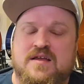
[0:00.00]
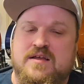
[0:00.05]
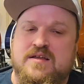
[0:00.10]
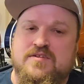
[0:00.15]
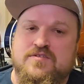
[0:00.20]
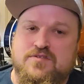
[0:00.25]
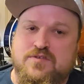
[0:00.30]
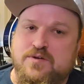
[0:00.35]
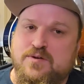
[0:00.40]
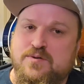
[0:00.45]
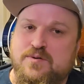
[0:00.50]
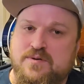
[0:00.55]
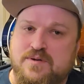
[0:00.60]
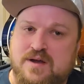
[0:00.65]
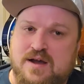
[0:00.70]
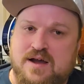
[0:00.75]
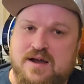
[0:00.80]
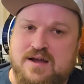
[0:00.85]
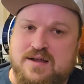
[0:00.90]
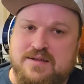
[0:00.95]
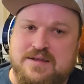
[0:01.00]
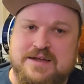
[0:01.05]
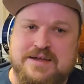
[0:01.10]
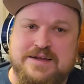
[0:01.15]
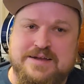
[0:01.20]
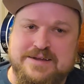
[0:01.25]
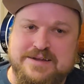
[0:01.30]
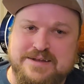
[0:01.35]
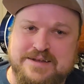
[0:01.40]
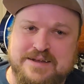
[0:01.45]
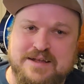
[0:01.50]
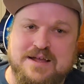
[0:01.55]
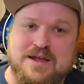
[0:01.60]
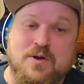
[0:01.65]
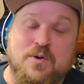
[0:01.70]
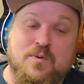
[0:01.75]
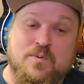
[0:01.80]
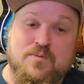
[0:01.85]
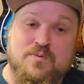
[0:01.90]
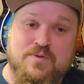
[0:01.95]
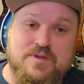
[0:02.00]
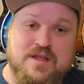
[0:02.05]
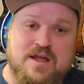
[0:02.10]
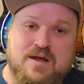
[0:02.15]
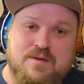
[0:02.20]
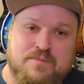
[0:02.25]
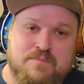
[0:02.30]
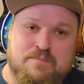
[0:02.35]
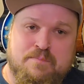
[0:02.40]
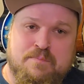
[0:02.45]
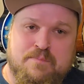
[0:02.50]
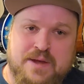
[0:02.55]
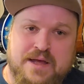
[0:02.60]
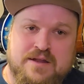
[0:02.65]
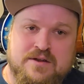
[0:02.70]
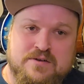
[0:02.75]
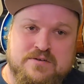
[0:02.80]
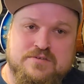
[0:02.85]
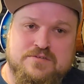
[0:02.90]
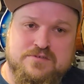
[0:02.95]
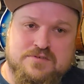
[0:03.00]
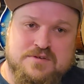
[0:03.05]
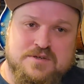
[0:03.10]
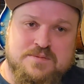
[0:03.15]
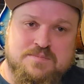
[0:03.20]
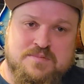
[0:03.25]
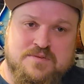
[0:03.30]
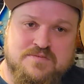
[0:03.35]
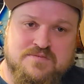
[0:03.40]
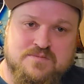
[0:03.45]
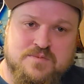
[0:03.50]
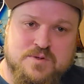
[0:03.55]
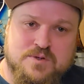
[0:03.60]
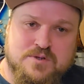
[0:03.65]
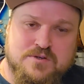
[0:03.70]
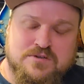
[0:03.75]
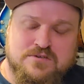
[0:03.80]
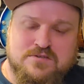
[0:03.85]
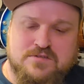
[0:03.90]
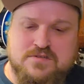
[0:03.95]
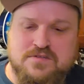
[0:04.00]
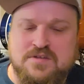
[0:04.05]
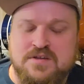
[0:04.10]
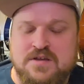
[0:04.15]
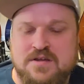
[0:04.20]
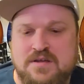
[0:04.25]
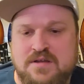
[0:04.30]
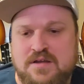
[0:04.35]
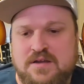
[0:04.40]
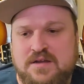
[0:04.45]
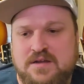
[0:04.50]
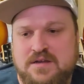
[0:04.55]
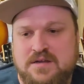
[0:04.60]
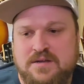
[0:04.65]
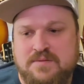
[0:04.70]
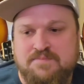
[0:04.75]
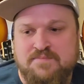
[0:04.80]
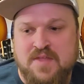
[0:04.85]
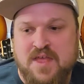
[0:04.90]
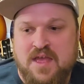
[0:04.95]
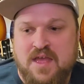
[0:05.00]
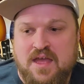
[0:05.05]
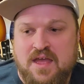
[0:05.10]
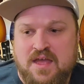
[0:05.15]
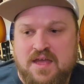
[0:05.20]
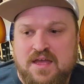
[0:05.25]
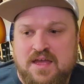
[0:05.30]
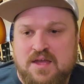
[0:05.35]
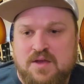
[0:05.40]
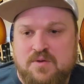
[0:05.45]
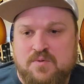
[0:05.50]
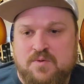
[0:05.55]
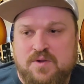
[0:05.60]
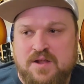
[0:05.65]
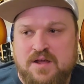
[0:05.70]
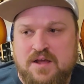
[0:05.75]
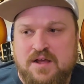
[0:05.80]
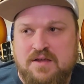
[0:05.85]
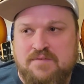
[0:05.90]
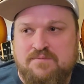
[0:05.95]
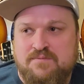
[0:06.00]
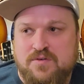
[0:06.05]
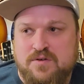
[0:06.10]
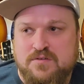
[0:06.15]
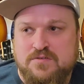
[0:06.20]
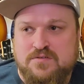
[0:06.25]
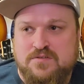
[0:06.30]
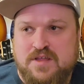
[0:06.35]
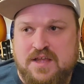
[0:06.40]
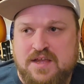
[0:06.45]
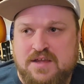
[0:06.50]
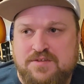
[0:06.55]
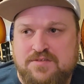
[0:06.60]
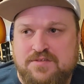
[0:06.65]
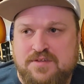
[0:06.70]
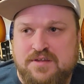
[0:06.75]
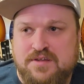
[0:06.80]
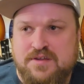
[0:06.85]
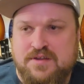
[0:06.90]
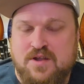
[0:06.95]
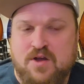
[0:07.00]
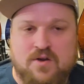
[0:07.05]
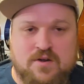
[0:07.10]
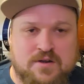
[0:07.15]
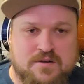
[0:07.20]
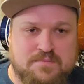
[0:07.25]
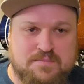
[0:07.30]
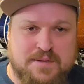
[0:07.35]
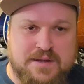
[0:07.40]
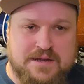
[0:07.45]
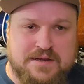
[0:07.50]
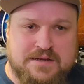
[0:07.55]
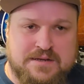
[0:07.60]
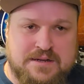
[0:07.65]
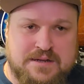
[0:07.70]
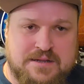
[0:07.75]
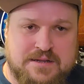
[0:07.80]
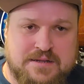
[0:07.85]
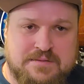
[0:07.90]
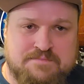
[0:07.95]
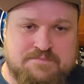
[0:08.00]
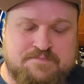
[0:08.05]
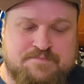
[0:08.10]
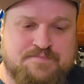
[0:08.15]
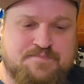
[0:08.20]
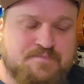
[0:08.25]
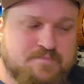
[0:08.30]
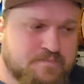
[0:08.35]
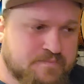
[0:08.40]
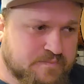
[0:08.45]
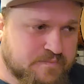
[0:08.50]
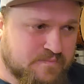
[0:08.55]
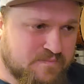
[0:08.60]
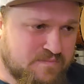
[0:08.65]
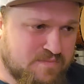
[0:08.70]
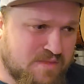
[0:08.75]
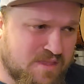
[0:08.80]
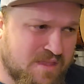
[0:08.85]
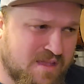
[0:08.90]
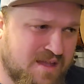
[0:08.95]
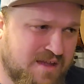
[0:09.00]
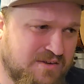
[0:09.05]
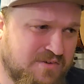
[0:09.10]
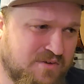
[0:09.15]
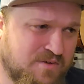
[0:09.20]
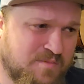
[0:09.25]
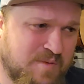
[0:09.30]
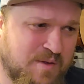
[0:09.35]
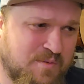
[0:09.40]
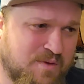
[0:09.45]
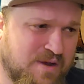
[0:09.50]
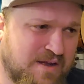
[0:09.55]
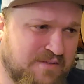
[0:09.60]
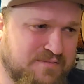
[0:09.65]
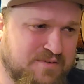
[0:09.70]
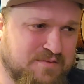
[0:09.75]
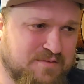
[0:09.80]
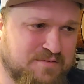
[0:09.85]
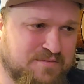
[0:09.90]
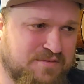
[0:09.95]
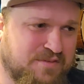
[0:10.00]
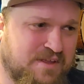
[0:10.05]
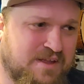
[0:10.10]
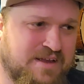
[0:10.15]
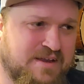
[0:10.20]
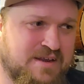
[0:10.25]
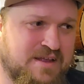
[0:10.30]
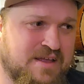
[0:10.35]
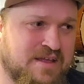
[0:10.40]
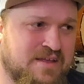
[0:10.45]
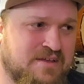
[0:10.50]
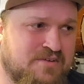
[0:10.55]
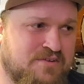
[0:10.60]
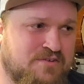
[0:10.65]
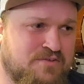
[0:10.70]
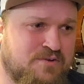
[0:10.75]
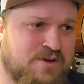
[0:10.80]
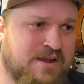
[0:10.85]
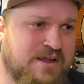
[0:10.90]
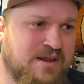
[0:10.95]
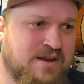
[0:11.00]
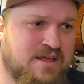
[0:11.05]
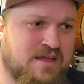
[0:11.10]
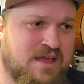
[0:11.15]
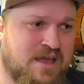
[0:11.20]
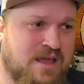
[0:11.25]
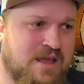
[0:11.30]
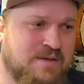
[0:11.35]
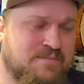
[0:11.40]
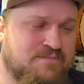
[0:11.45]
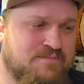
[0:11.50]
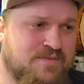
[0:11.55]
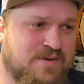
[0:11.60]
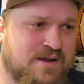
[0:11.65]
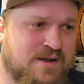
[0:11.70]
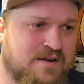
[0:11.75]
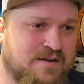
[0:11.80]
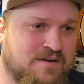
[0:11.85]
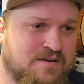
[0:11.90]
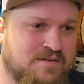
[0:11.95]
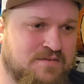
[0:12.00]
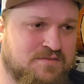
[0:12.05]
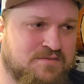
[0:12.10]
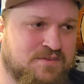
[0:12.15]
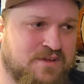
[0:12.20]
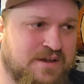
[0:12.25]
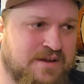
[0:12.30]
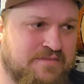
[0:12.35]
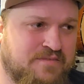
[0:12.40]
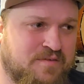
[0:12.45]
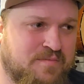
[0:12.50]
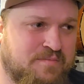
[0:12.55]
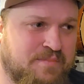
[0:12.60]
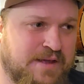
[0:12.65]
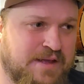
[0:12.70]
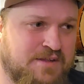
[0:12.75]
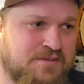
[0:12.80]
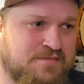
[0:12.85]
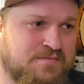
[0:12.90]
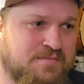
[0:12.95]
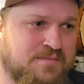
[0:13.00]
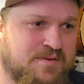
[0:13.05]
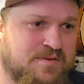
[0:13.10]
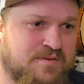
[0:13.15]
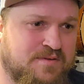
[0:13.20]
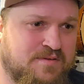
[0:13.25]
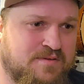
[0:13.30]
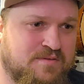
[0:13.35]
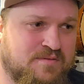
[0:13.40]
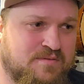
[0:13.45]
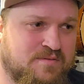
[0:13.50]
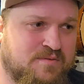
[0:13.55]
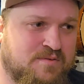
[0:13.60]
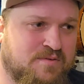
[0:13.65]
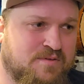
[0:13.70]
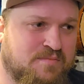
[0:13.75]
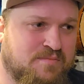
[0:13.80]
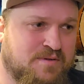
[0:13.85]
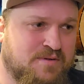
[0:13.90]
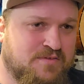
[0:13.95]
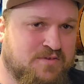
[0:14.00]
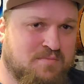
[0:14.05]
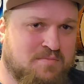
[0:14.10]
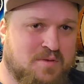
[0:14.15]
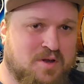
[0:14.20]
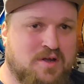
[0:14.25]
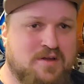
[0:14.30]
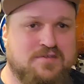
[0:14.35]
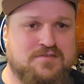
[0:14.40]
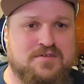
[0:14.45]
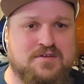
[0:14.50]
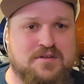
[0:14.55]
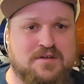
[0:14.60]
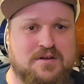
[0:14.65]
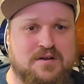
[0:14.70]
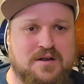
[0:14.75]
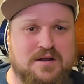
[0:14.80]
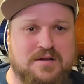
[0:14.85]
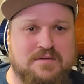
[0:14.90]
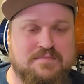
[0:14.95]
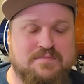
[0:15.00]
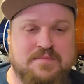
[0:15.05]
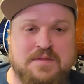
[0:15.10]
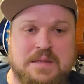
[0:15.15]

So, without better descriptive words, when I first tasted Ardbeg 10, I told my wife it was like drinking a campfire inside of a basement with a bunch of moss on the ground.